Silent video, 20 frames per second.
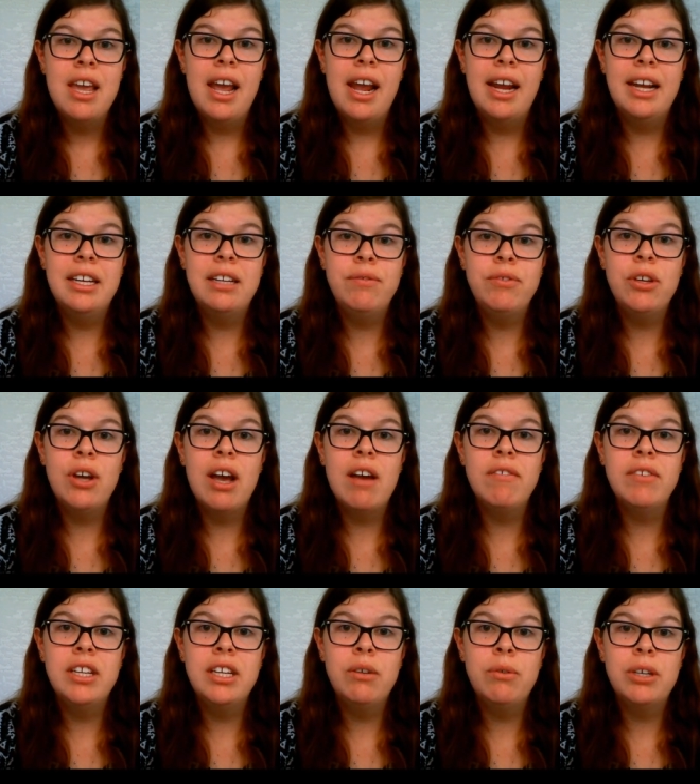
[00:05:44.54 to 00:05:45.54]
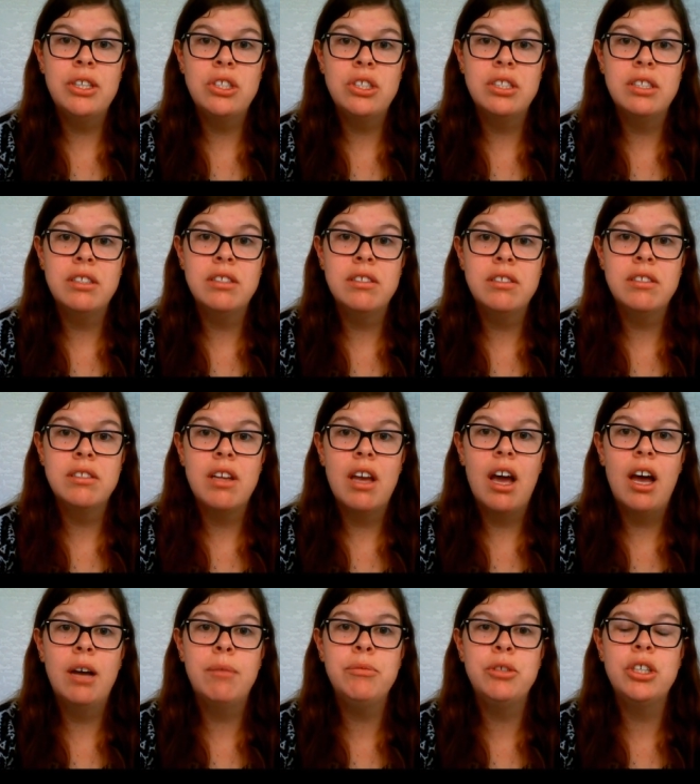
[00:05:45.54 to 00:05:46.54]
And if you have any questions,
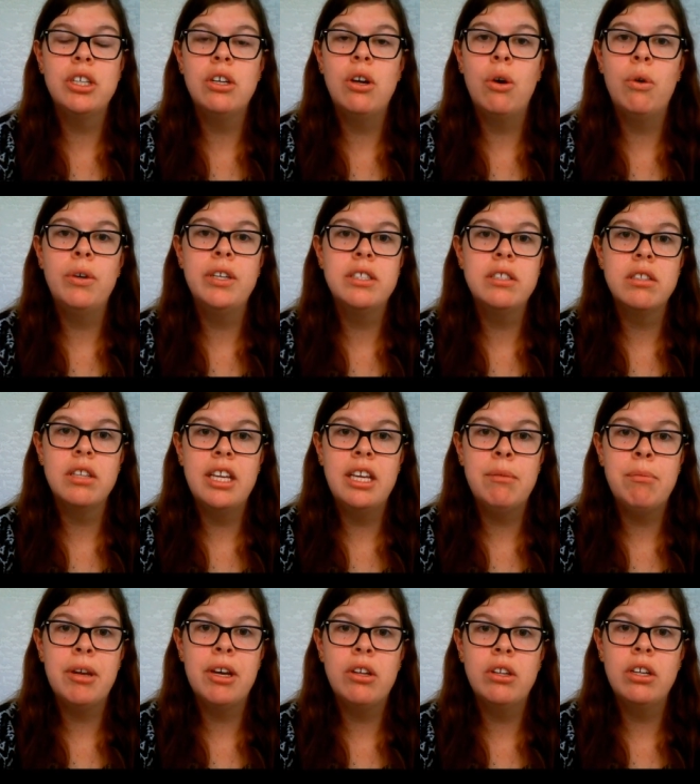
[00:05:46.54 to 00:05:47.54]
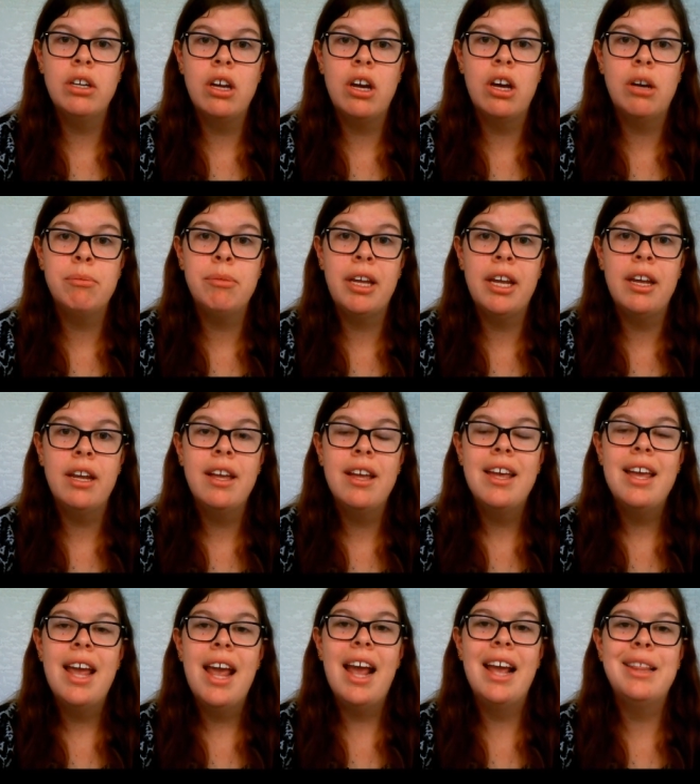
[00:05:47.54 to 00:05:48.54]
you can always email and call me.
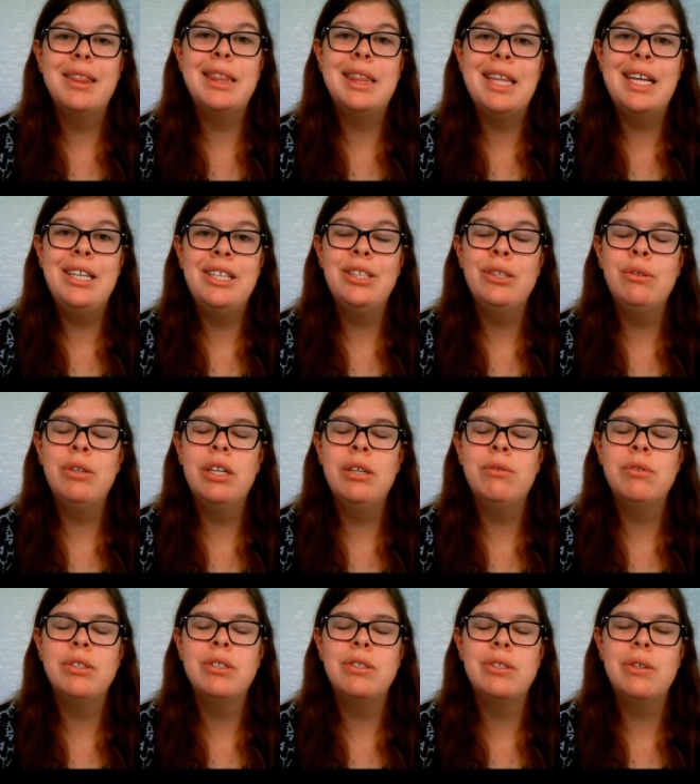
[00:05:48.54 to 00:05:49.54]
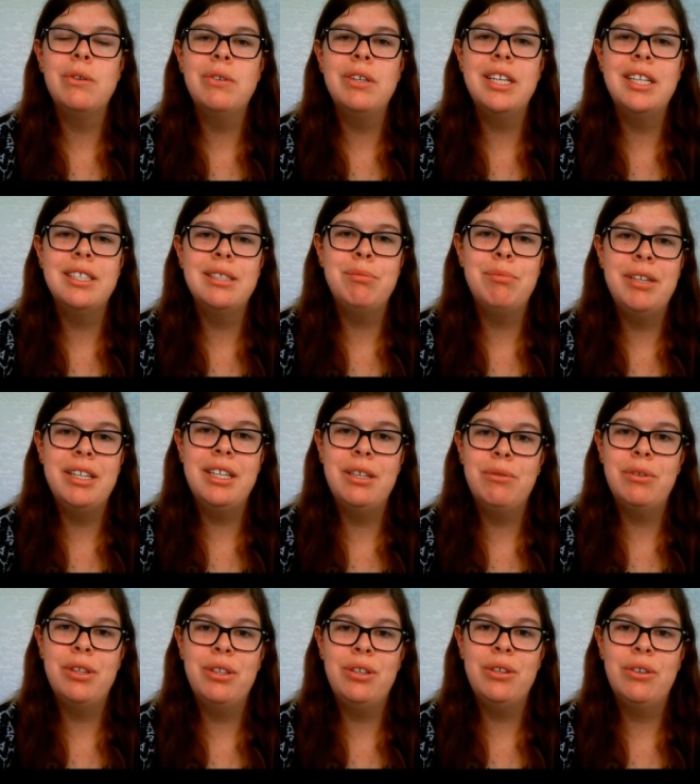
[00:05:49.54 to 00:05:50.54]
And thank you. It was so nice meeting
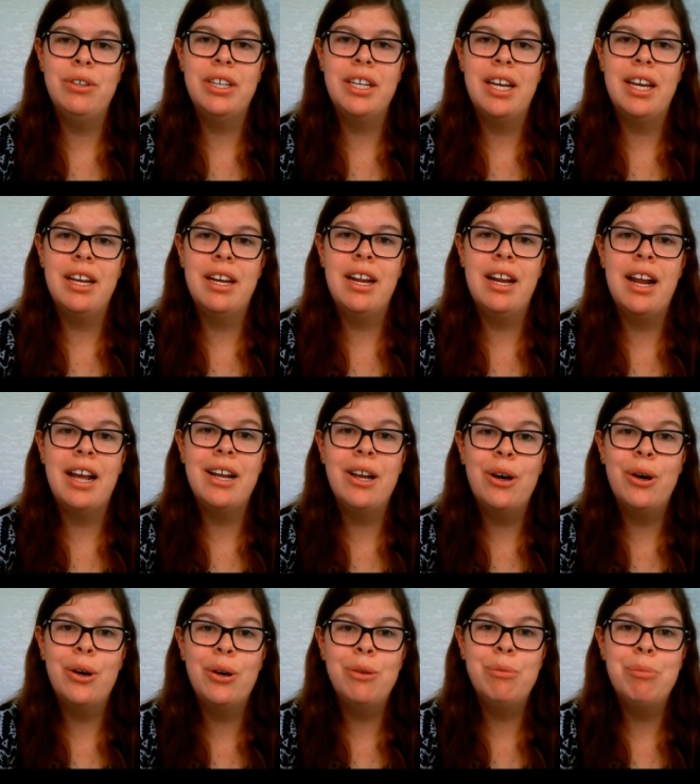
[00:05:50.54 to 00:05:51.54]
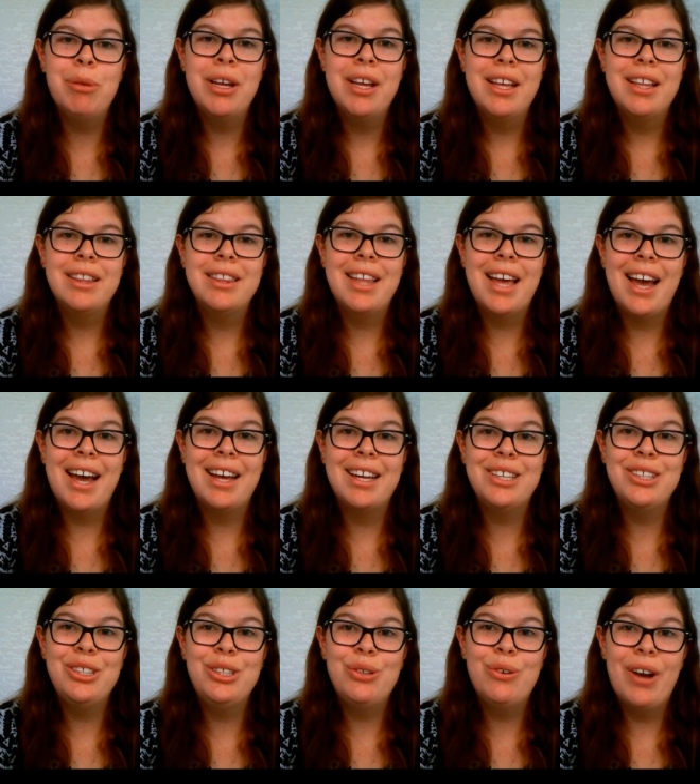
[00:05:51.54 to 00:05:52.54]
with you again, and I hope that
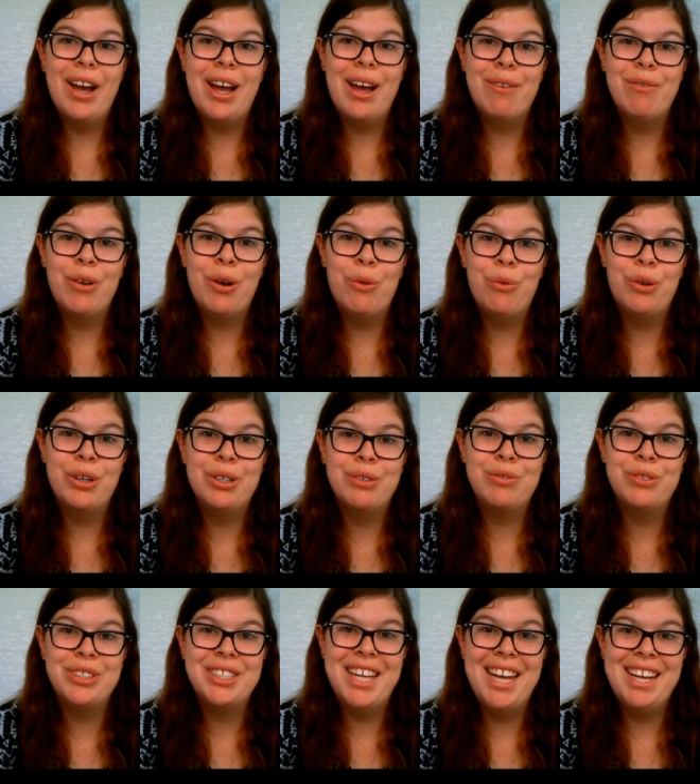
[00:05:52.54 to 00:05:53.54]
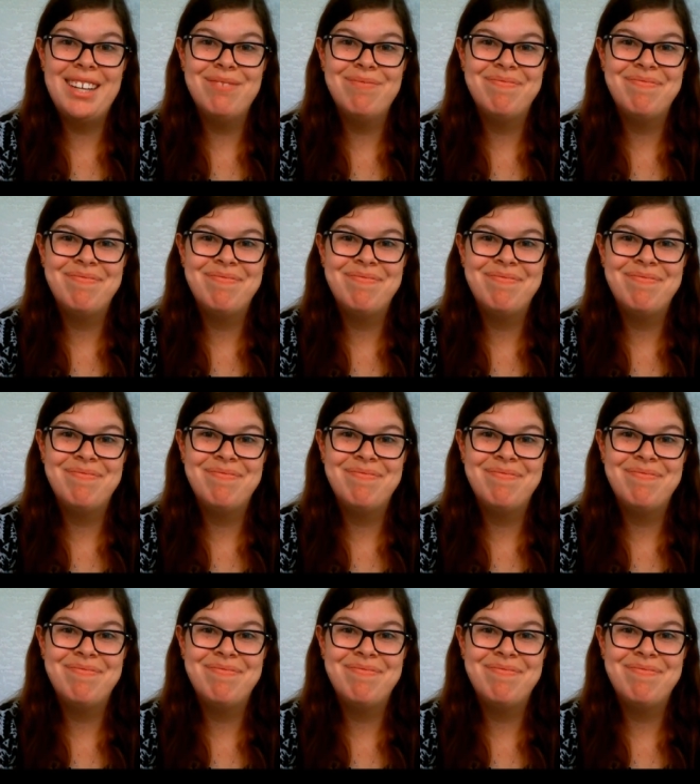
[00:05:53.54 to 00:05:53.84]
you have a wonderful day.